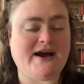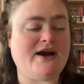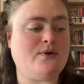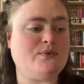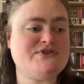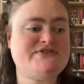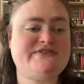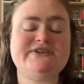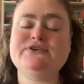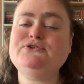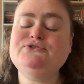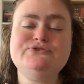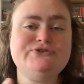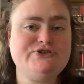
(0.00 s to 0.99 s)
I will
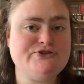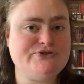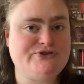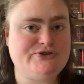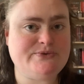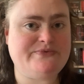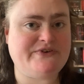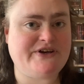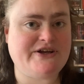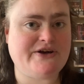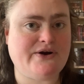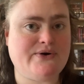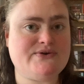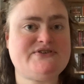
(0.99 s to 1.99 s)
still do YouTube
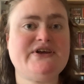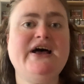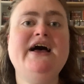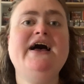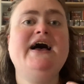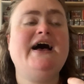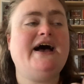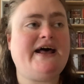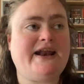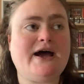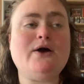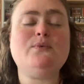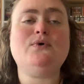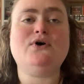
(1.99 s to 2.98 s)
videos. And
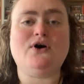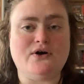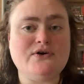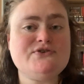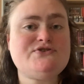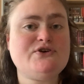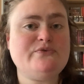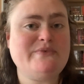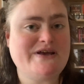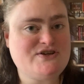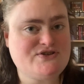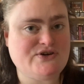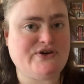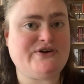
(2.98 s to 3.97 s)
I will also make
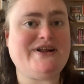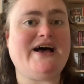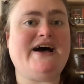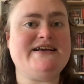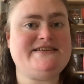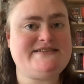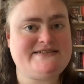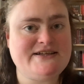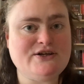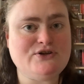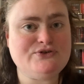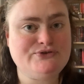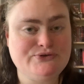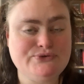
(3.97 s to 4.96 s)
sure that I
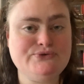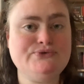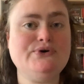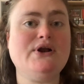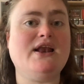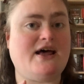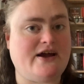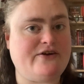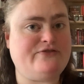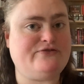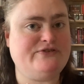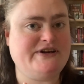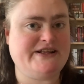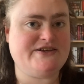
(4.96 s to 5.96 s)
still do live
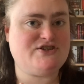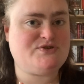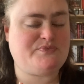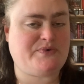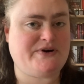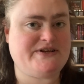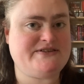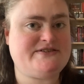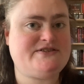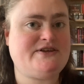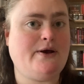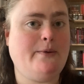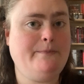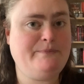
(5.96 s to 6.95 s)
reading
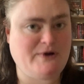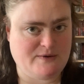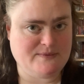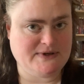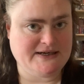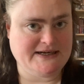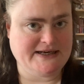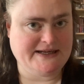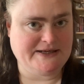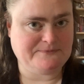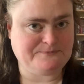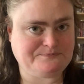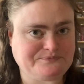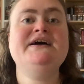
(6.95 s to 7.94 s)
sprints publicly.
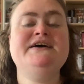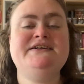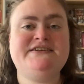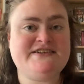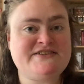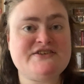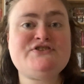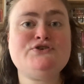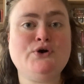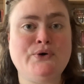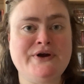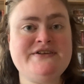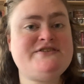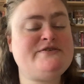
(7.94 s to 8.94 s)
This is
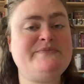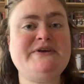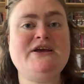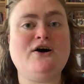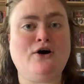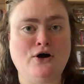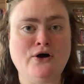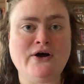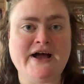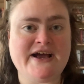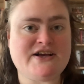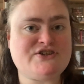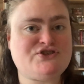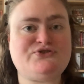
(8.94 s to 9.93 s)
going to be all
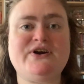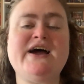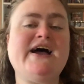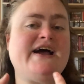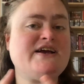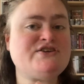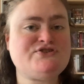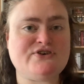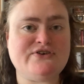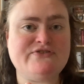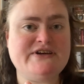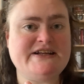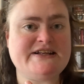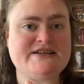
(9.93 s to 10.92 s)
extra, extra
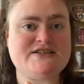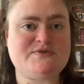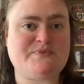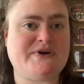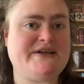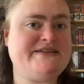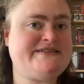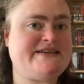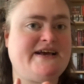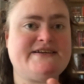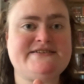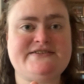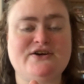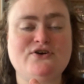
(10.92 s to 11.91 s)
reading sprints,
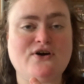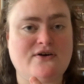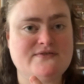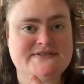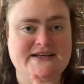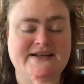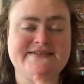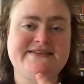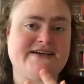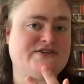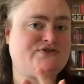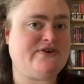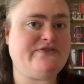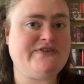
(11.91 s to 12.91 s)
extra content,
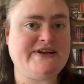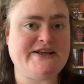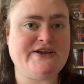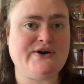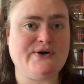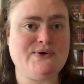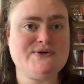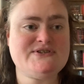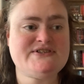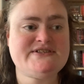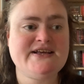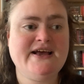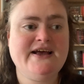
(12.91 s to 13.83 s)
extra videos.